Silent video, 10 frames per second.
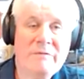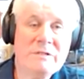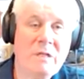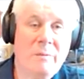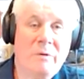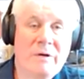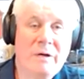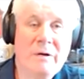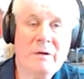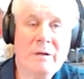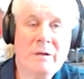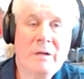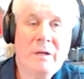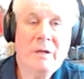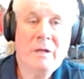off out of Heber, and
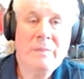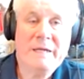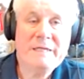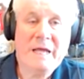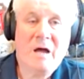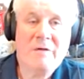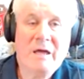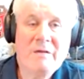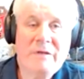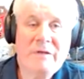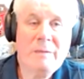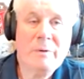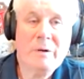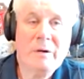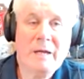of course, you know, they're
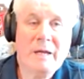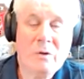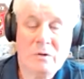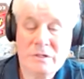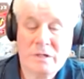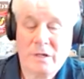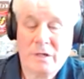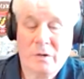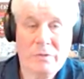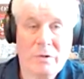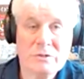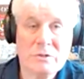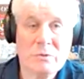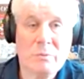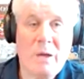surrounded by mountains
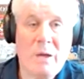over